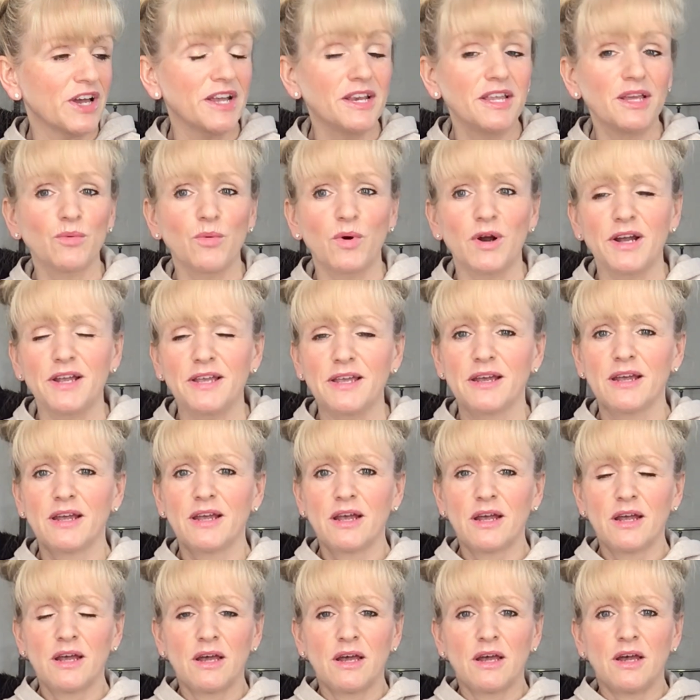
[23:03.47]
Anyway,
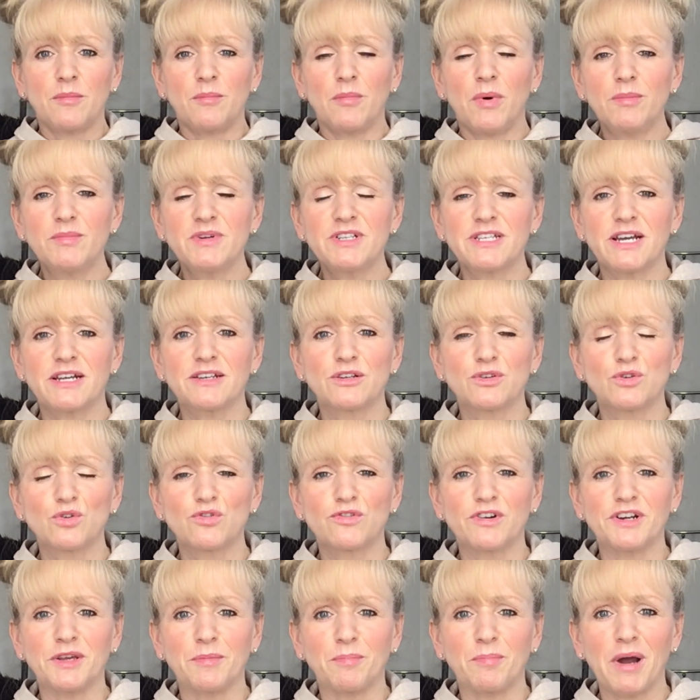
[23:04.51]
Mum and Dad had
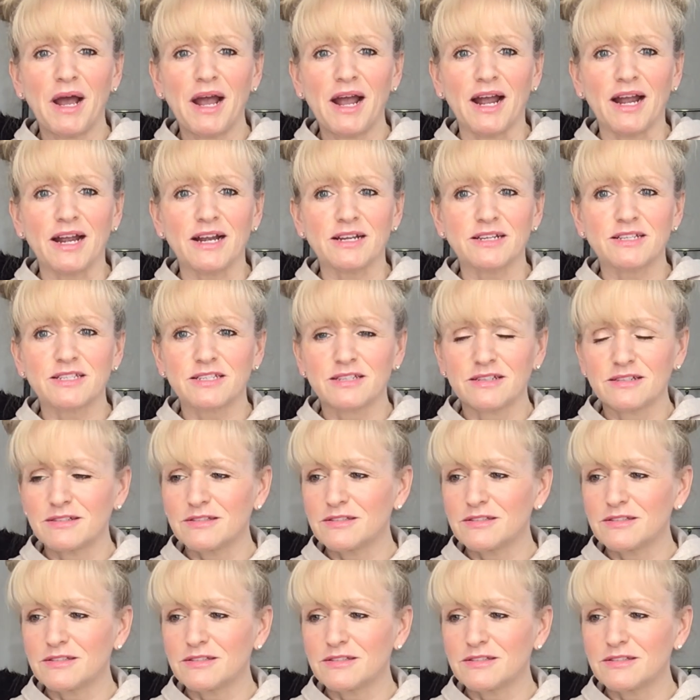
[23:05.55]
already packed,